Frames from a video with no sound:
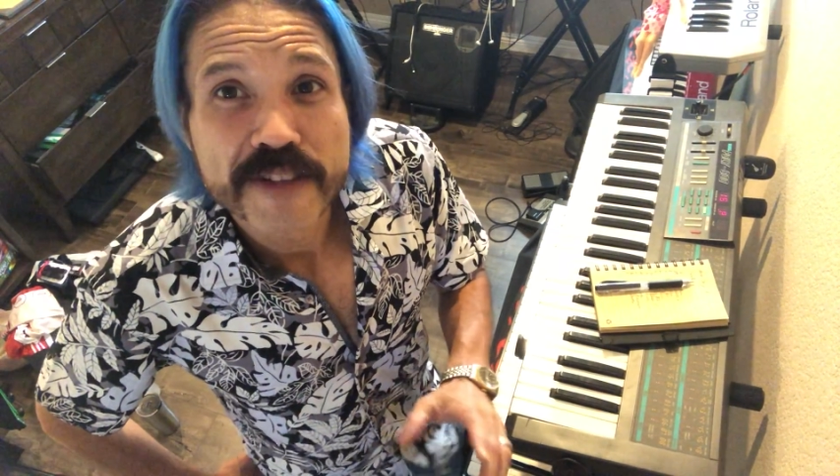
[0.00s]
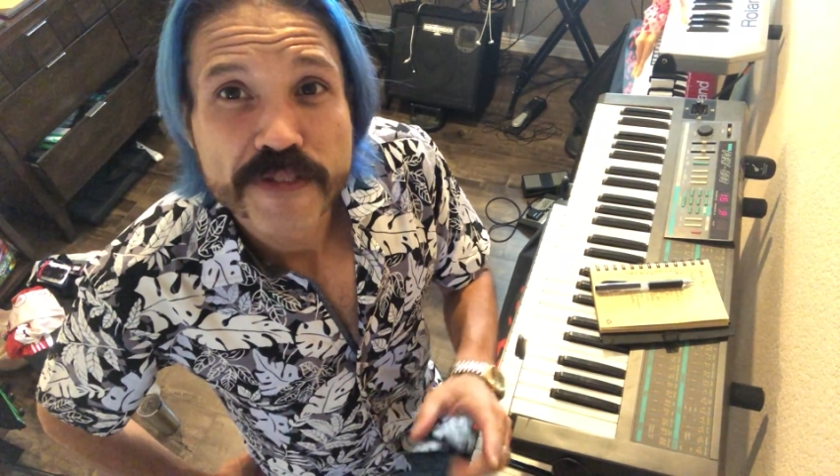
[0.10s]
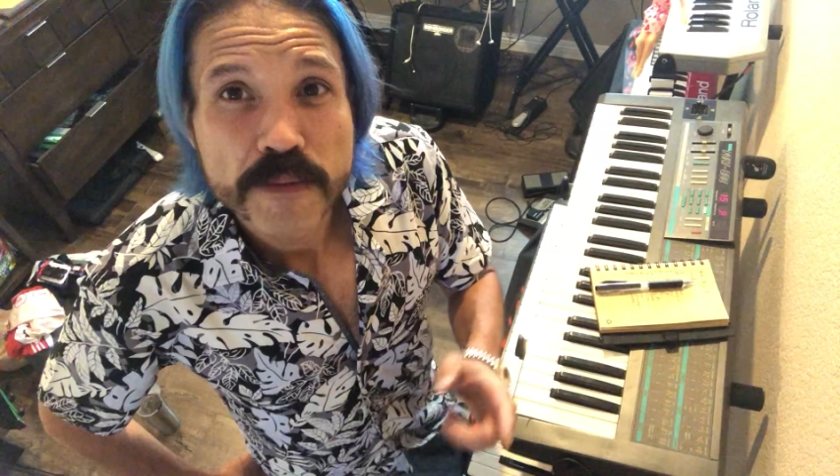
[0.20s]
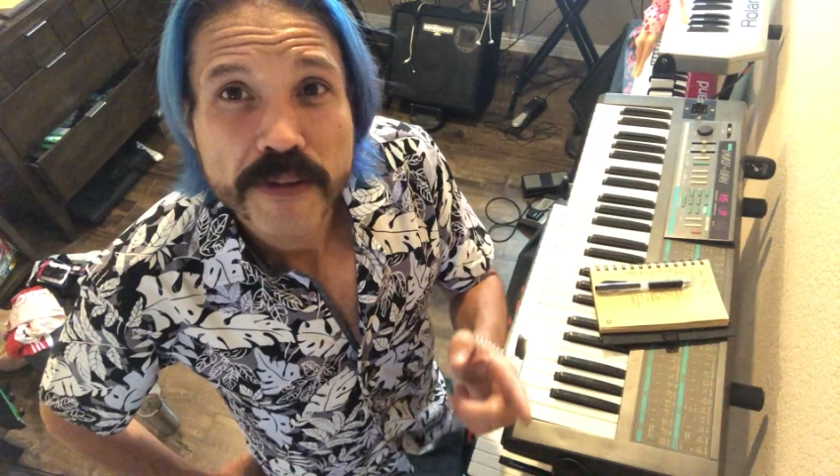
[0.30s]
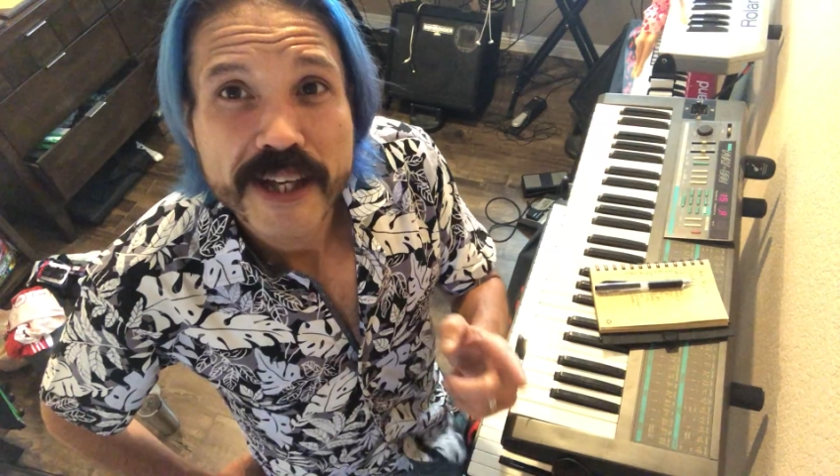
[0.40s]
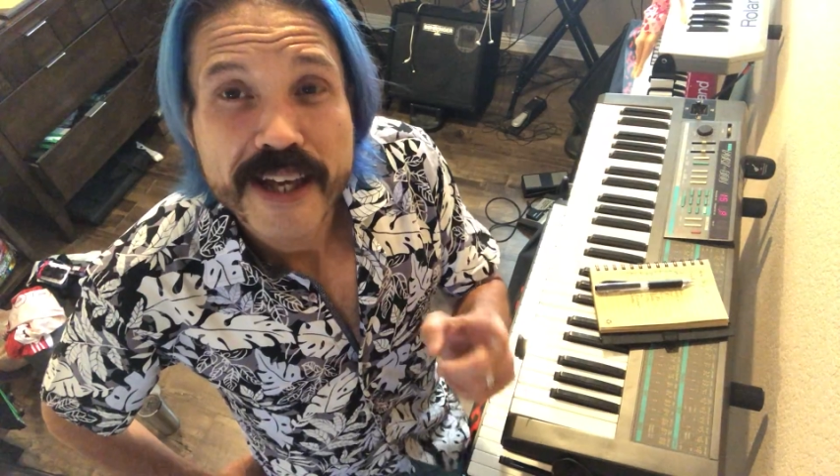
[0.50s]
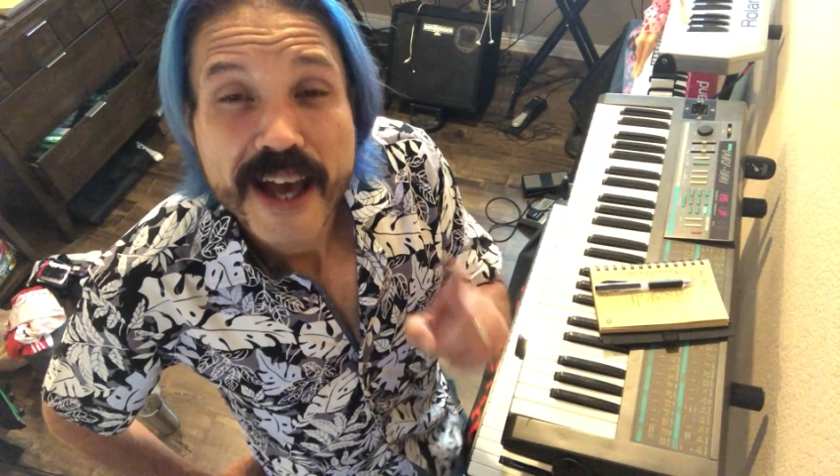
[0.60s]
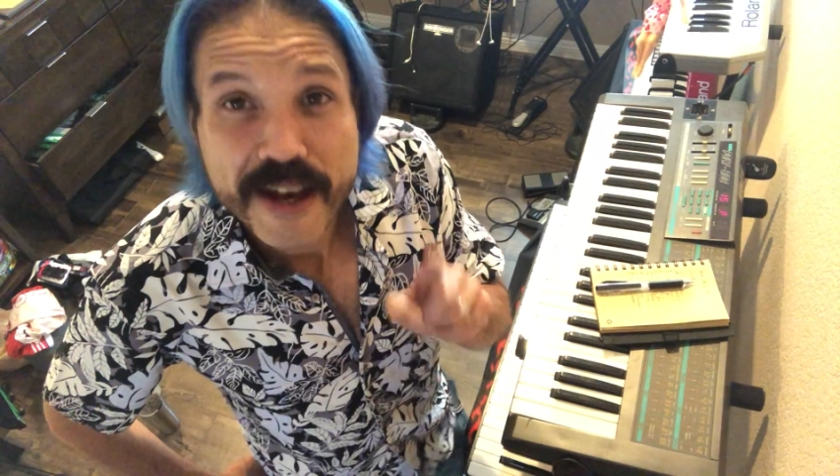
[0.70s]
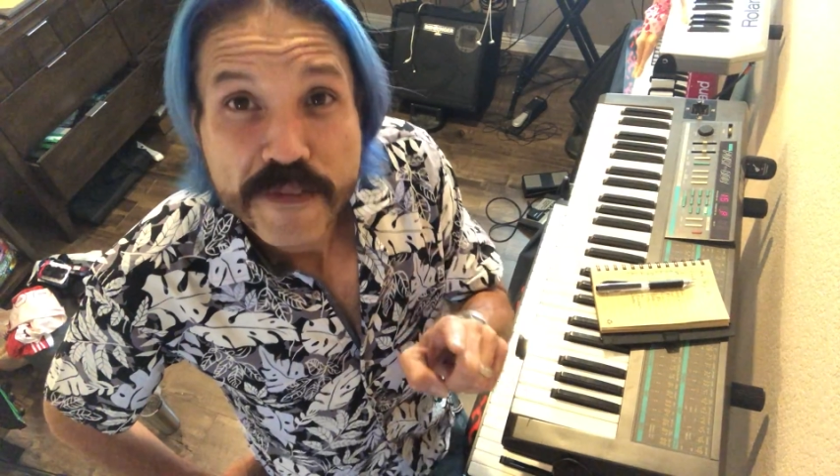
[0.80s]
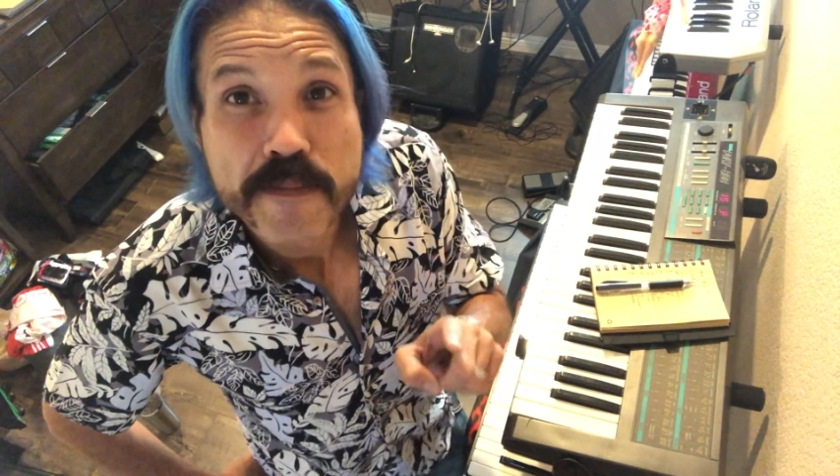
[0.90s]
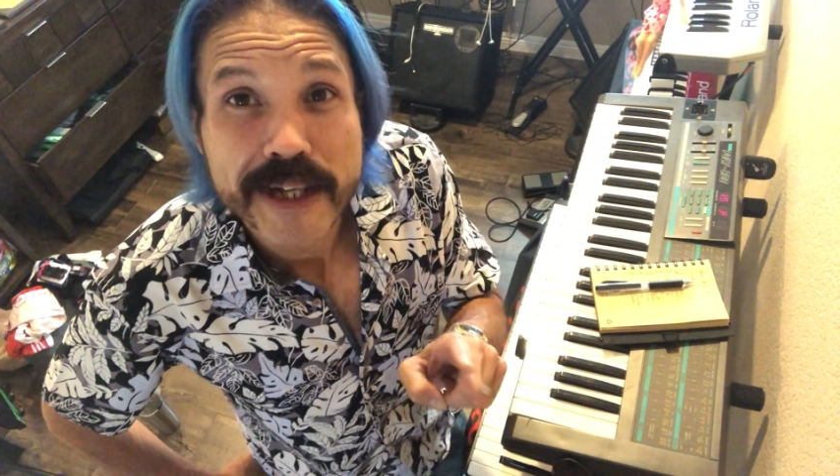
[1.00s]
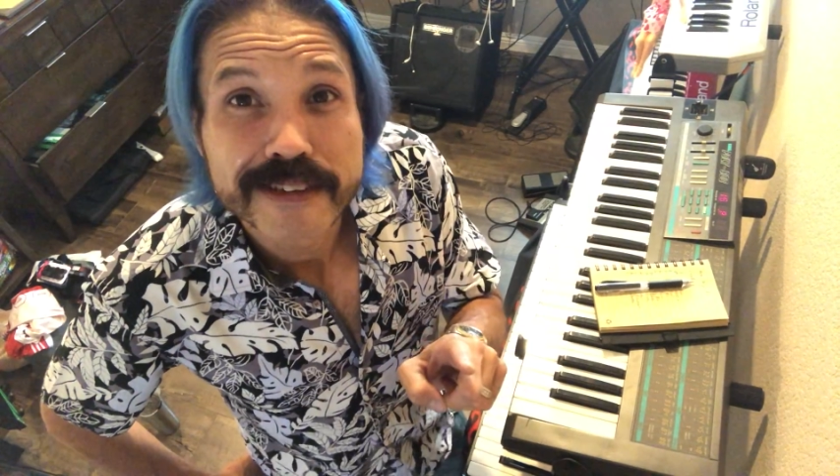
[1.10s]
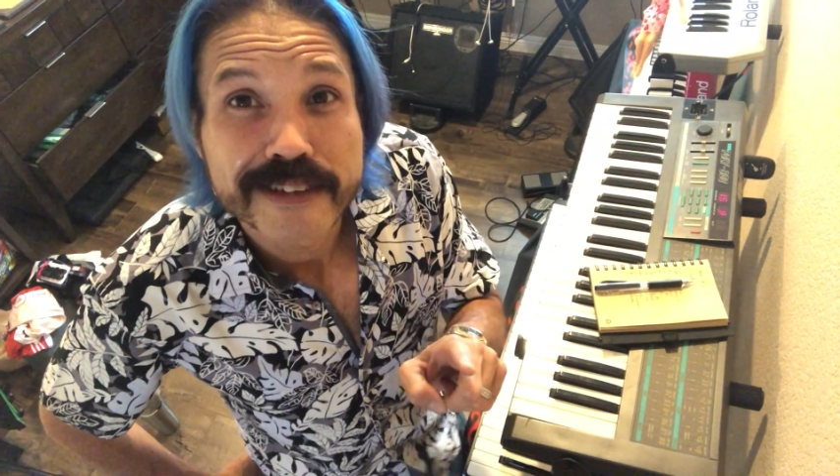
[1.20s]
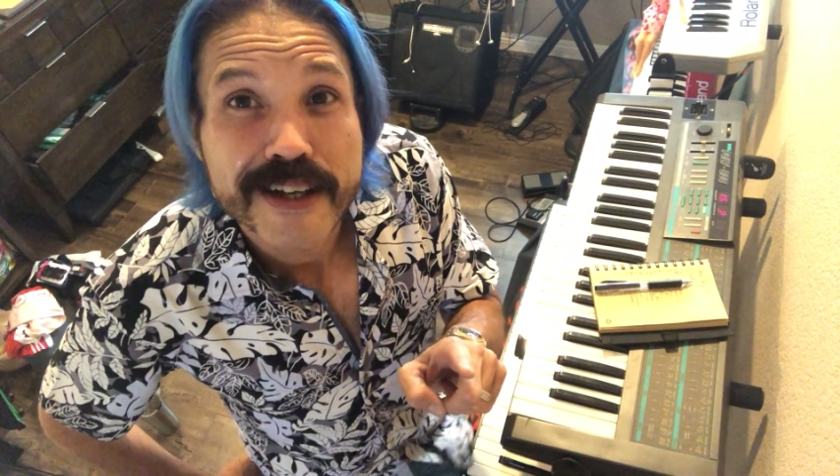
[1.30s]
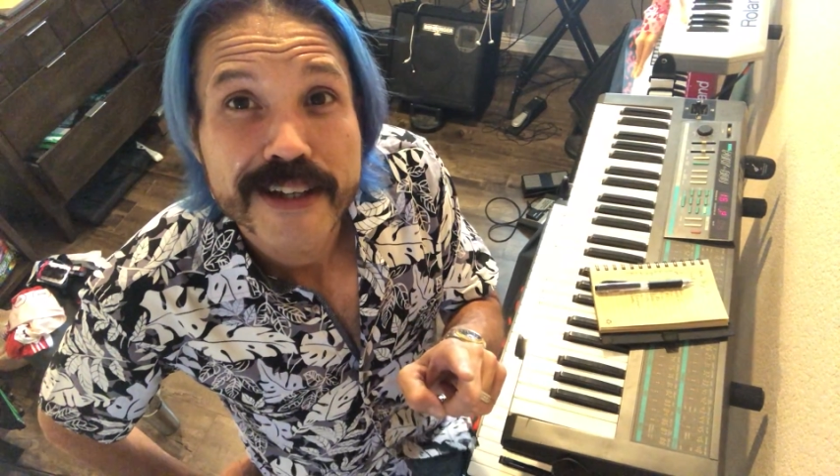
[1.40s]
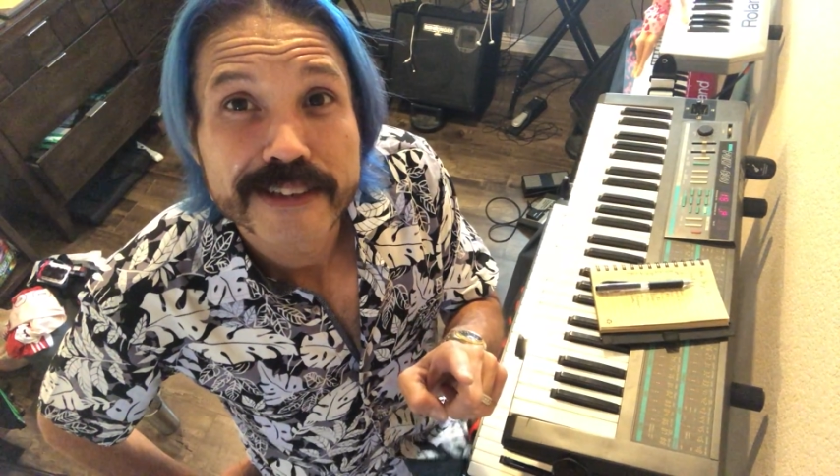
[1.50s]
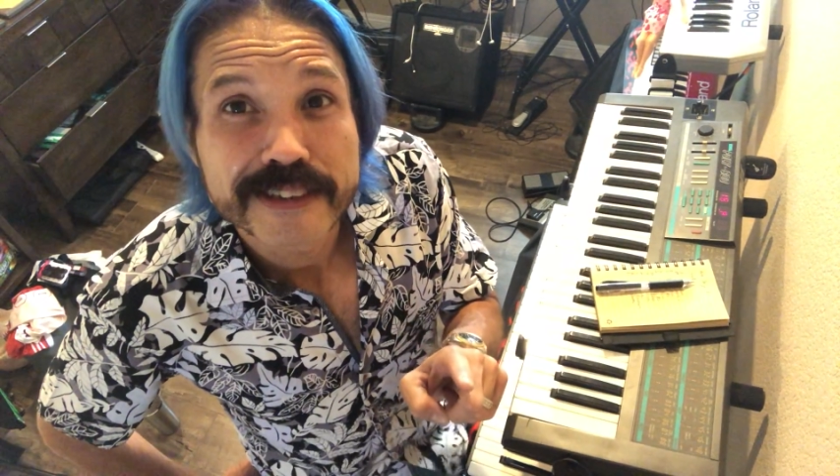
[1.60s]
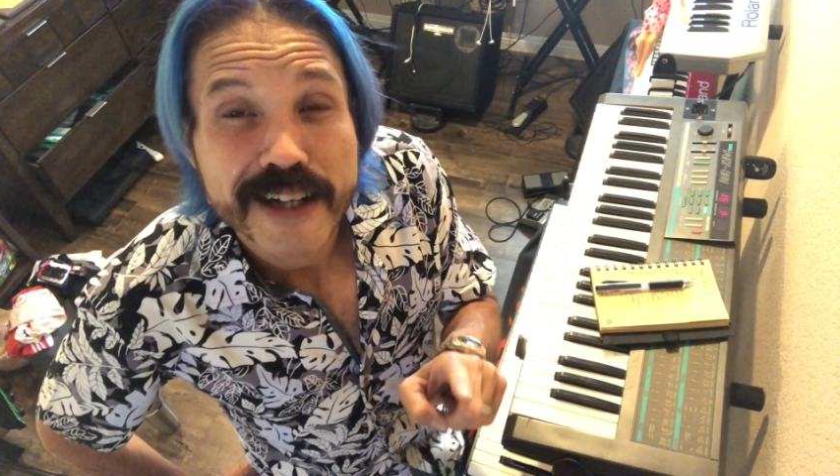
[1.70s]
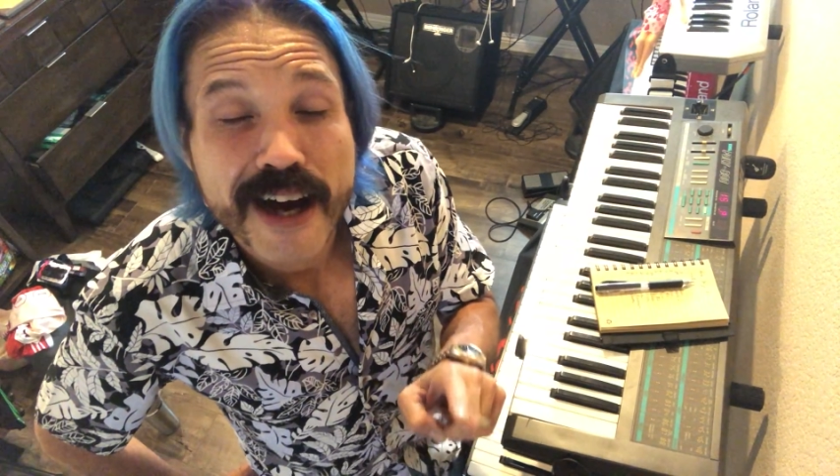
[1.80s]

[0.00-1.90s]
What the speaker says: if you play heavy bass lines,